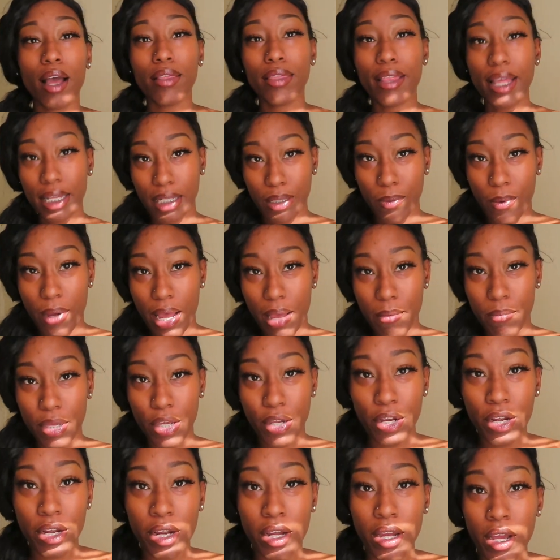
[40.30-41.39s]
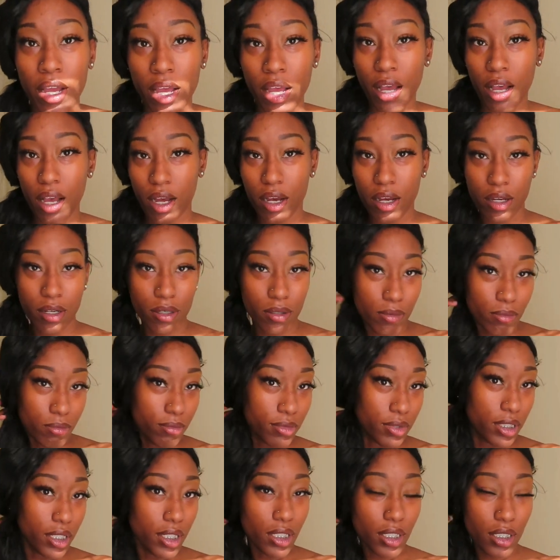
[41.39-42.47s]
that's why I'm here.
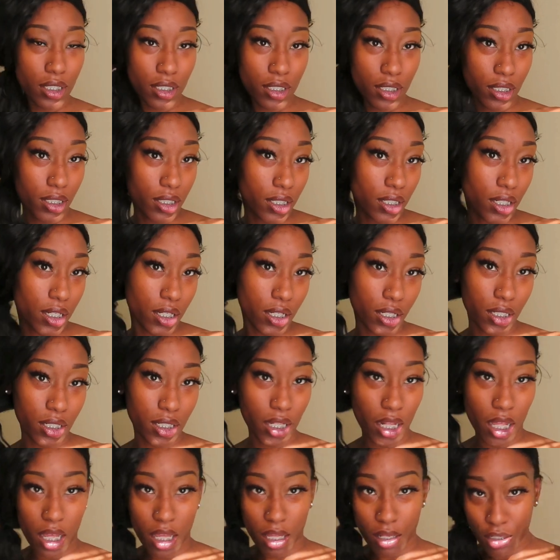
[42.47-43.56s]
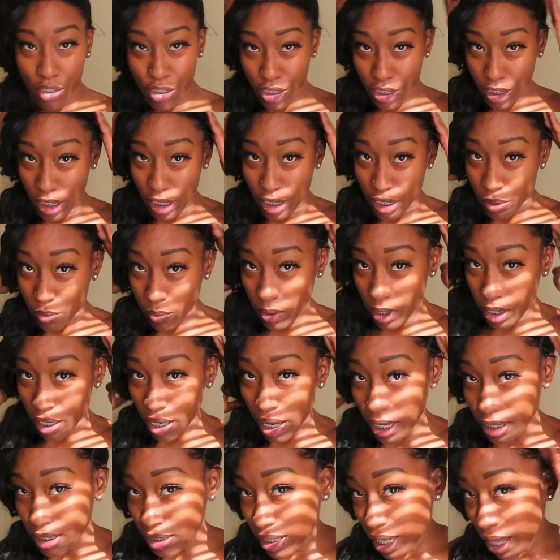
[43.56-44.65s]
Um, this is the same Gianni wig.
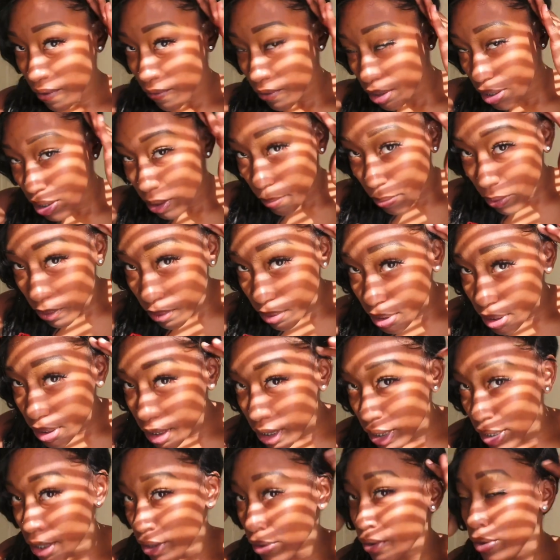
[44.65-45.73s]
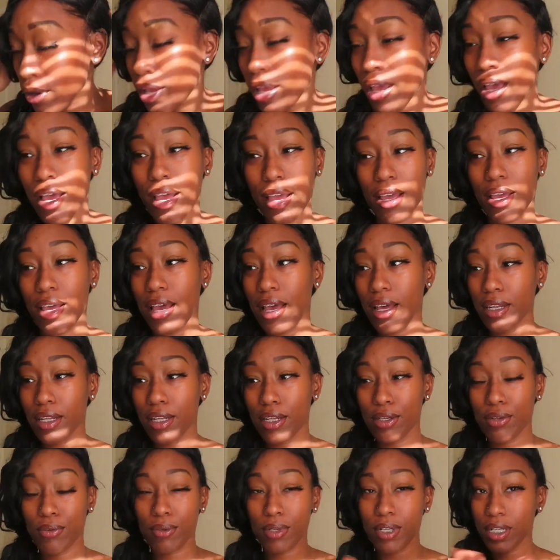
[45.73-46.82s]
I just have it in a ponytail. I
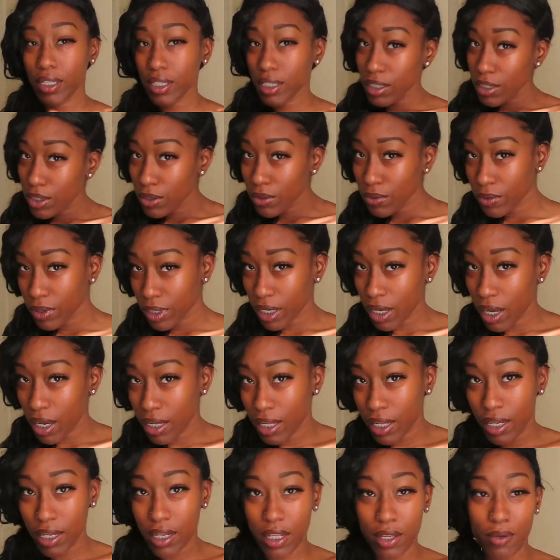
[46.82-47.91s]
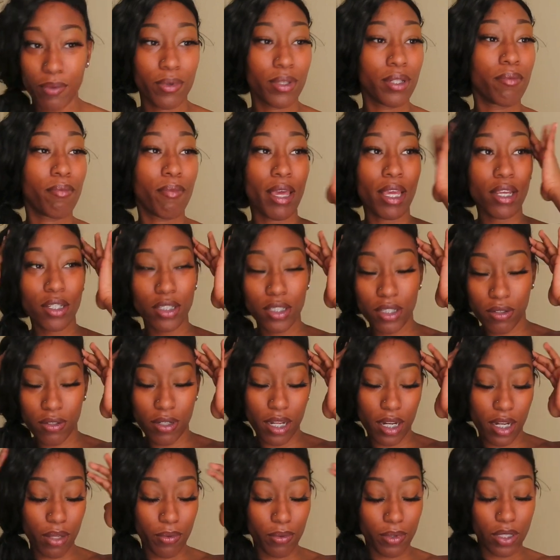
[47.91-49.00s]
didn't do nothing to it. All I did was make sure
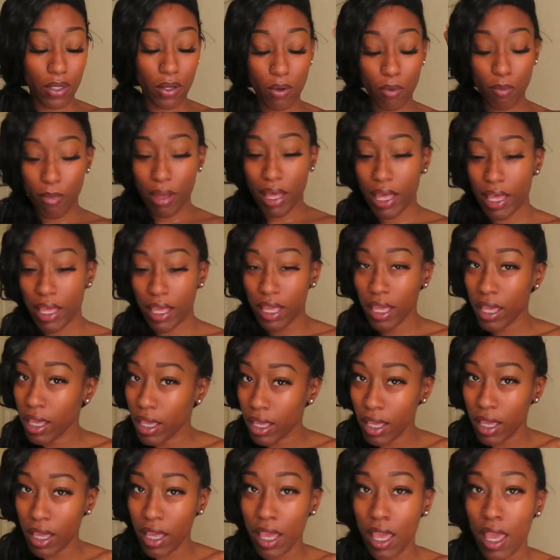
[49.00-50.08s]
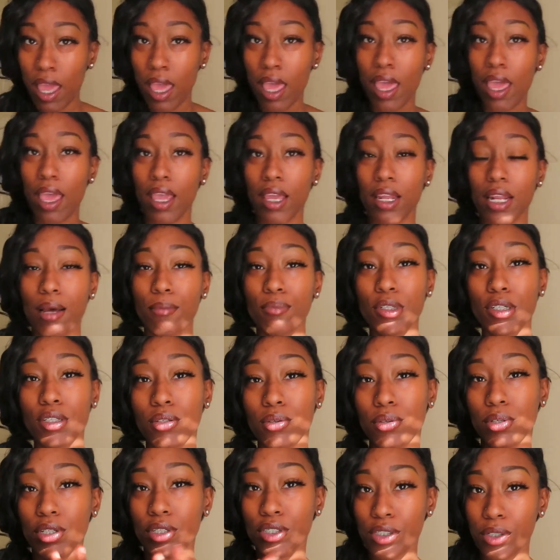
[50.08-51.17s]
that it was on my head. And I'm just
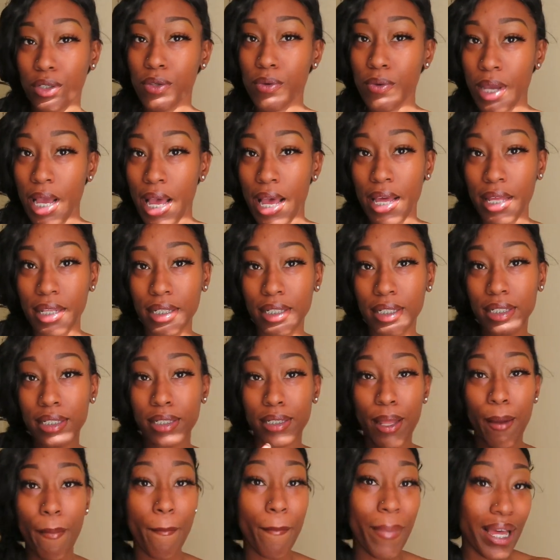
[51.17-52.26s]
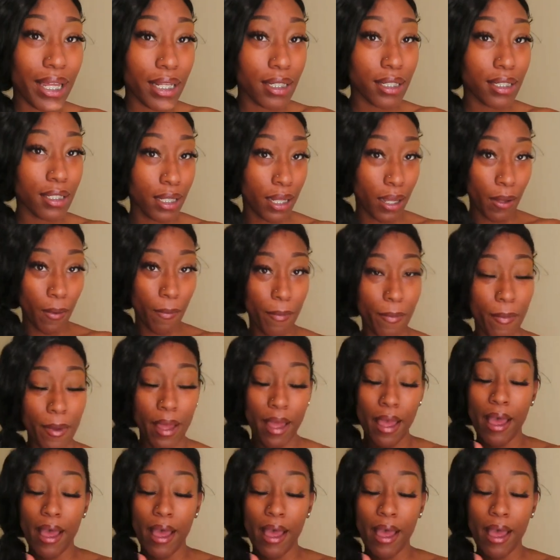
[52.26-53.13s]
going to show you guys step by step